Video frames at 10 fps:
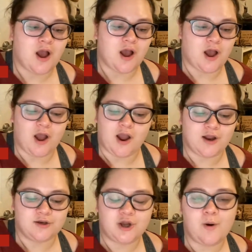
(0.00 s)

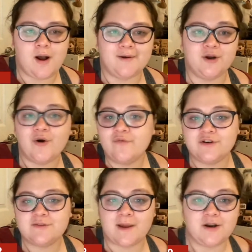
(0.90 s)
uh, go out and
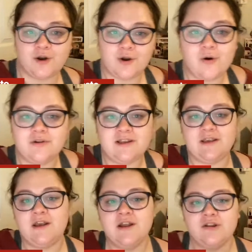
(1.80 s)
overspend on a
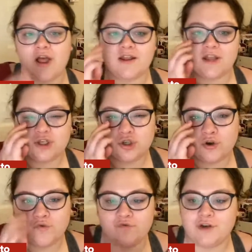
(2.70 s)
goalie. Like they
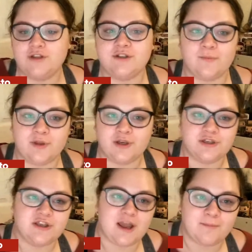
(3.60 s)
should have done something
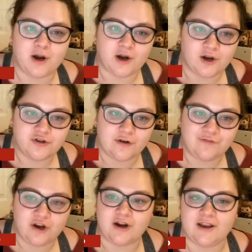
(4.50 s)
to get Marc Andre
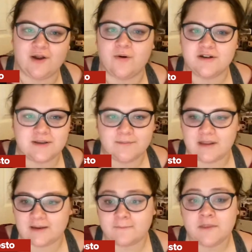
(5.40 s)
Fleury or
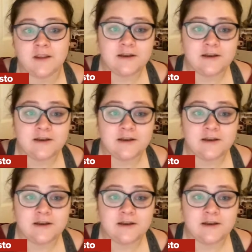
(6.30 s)
something.